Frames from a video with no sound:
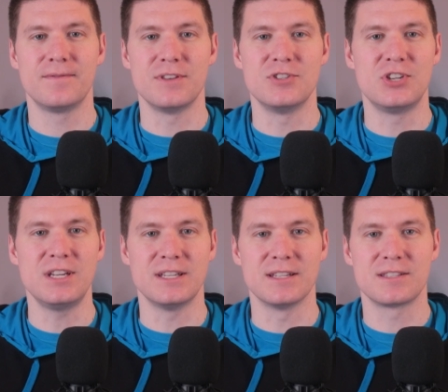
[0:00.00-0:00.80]
the
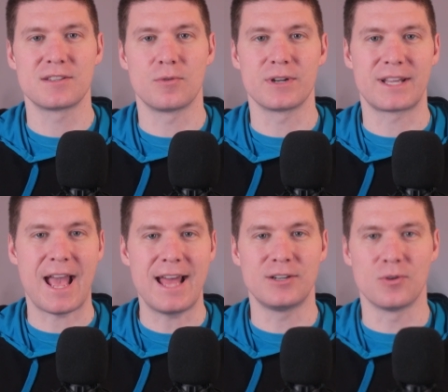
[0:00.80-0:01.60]
genius, or a
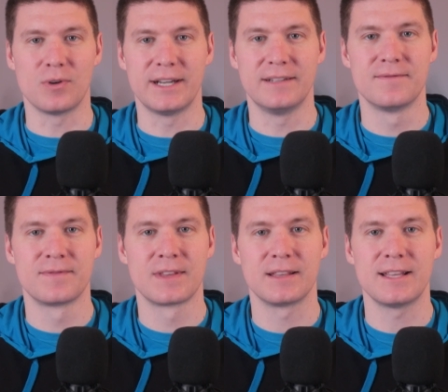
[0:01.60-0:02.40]
category,
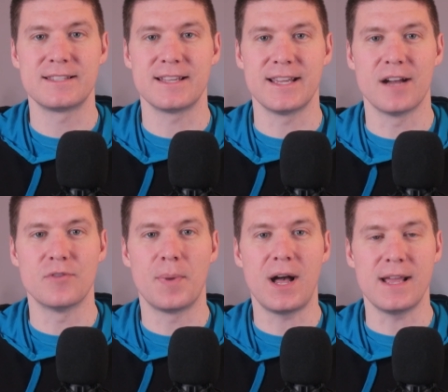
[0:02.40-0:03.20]
let's say of
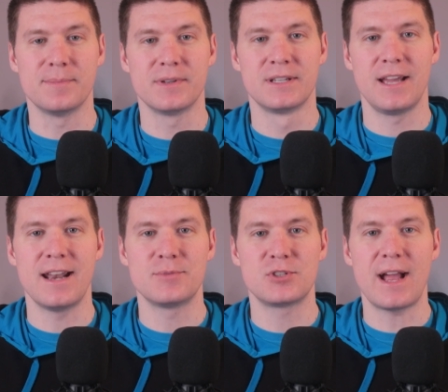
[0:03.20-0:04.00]
a pipe.
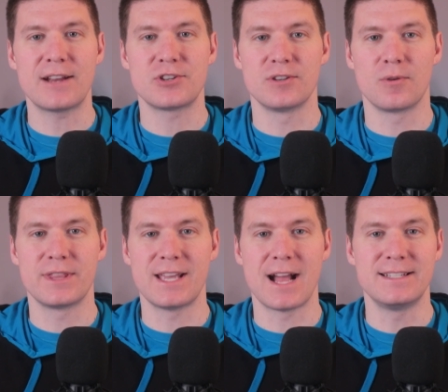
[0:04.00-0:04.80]
An abstraction, or
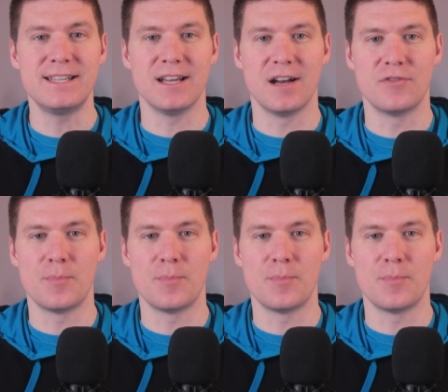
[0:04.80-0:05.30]
the idea of